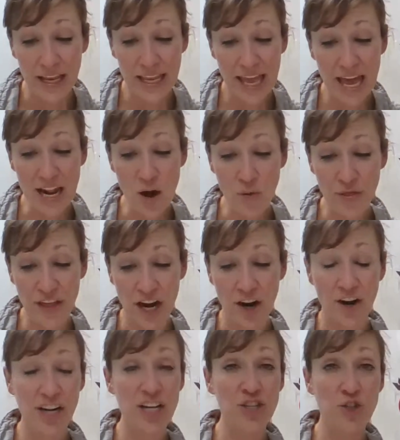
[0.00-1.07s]
Get out there
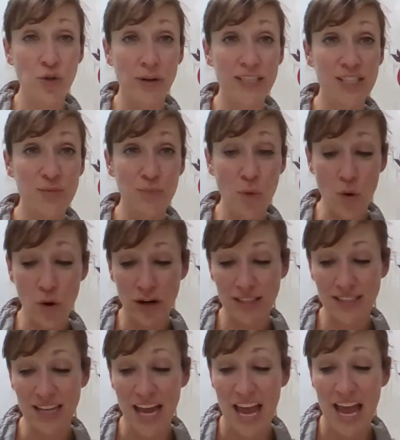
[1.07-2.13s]
and enjoy
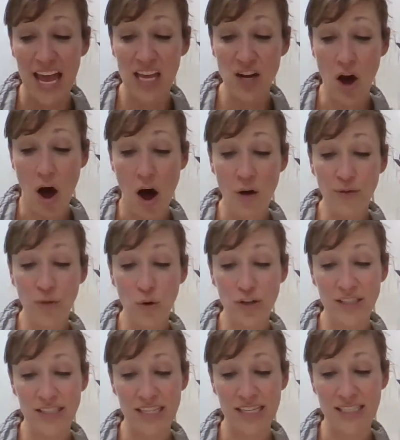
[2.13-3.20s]
sports in all 4
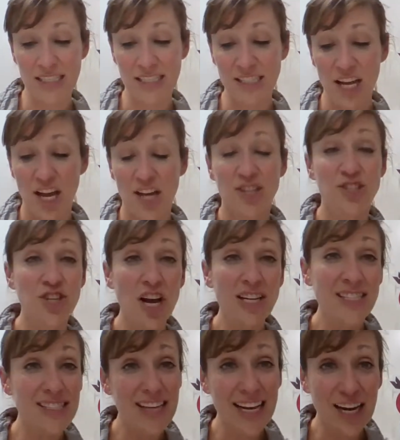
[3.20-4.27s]
seasons,
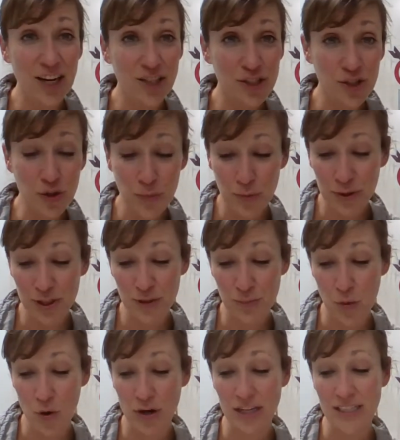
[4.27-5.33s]
just like our
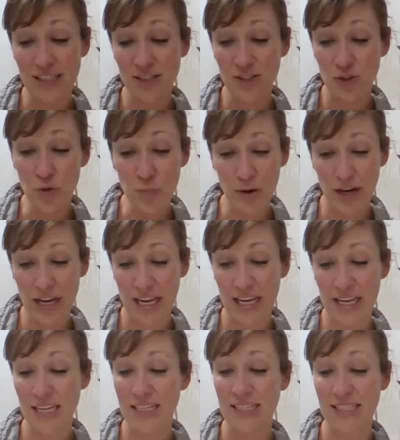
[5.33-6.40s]
super
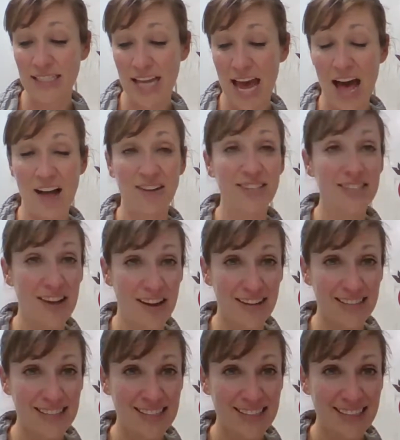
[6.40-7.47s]
kid Sal
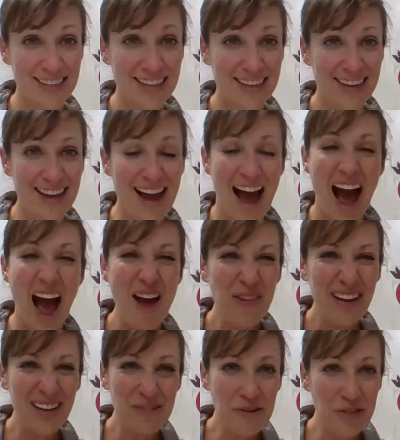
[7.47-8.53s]
does. I
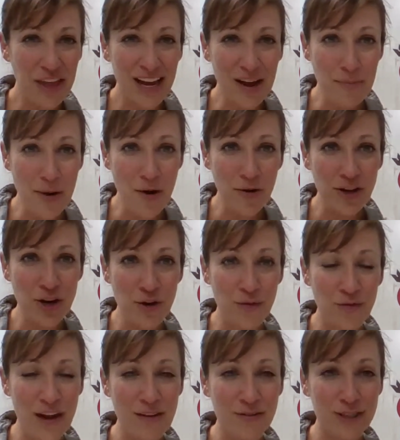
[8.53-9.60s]
want you to think about your
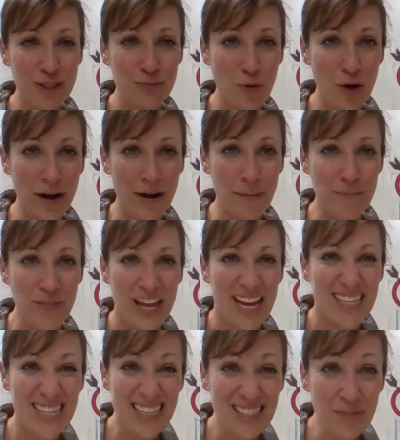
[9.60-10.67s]
favorite sport.
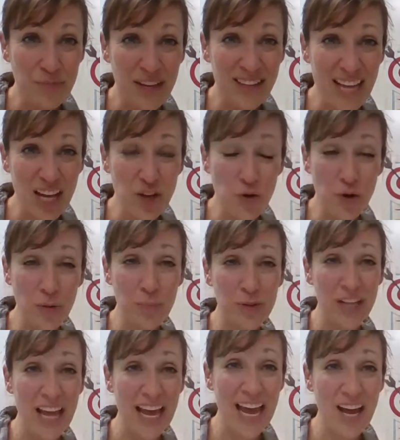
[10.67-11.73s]
Is that something that you could
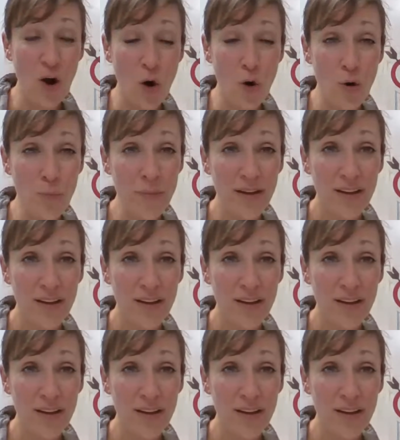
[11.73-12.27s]
play at home?